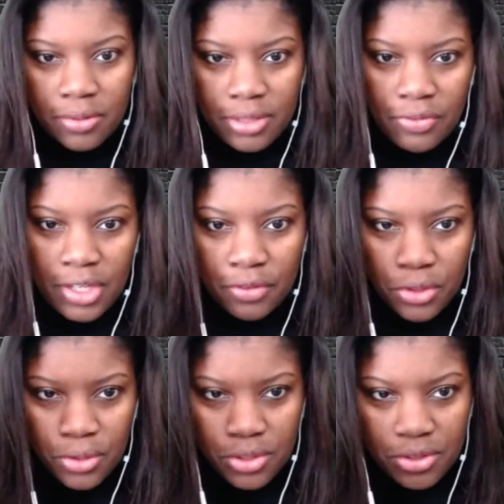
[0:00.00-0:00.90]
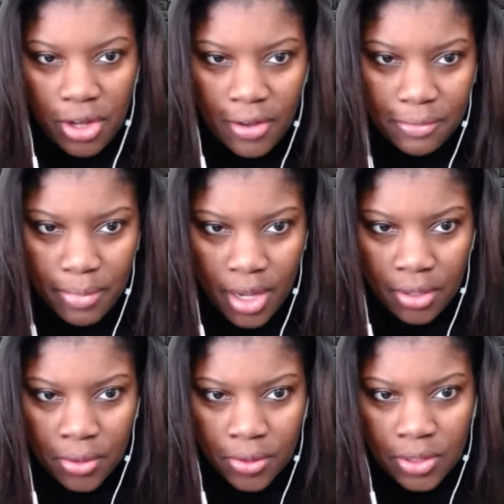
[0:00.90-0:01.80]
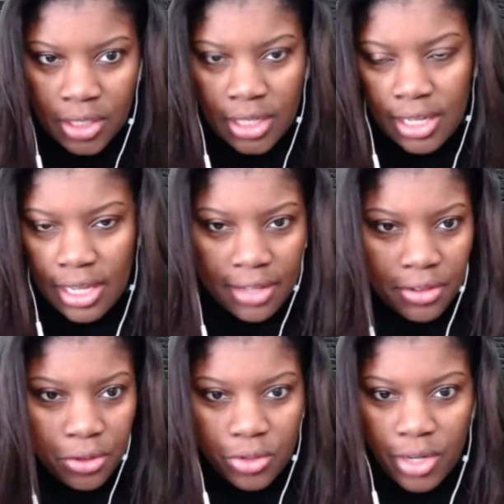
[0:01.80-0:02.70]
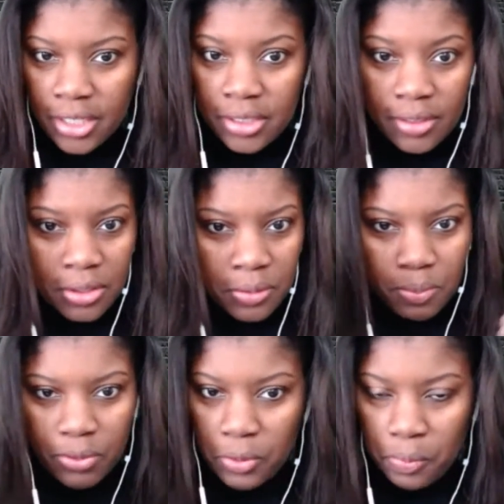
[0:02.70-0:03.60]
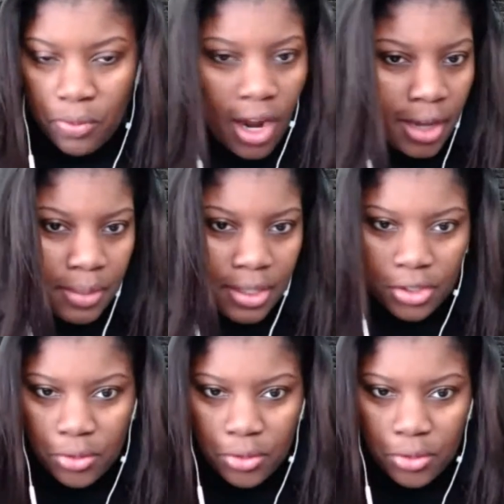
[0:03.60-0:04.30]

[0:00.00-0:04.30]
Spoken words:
They've given you the soft model and they're priming you.